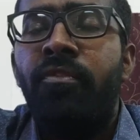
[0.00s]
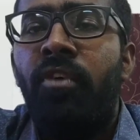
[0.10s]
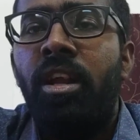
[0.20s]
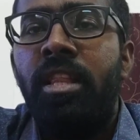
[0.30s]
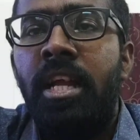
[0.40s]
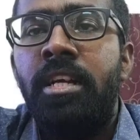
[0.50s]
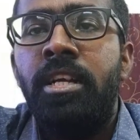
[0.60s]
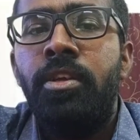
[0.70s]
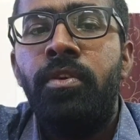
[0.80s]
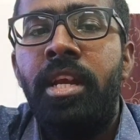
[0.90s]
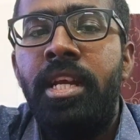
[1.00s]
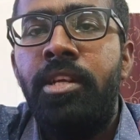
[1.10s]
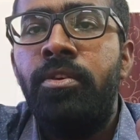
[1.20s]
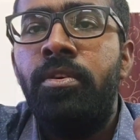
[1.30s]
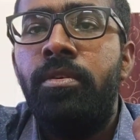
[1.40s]
For that, you
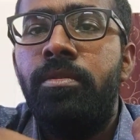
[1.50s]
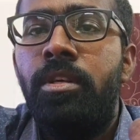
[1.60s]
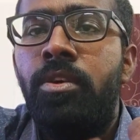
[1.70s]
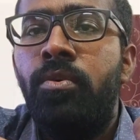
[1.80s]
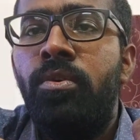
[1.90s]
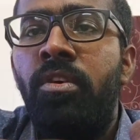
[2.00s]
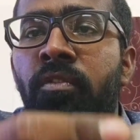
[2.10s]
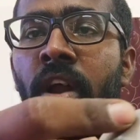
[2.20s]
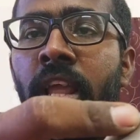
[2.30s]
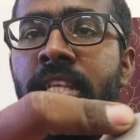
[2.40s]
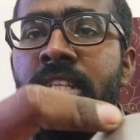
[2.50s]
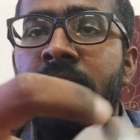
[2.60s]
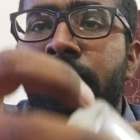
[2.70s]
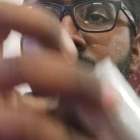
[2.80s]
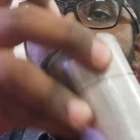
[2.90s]
need to do the following
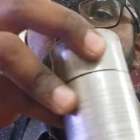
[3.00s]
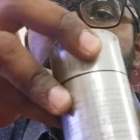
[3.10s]
setup in this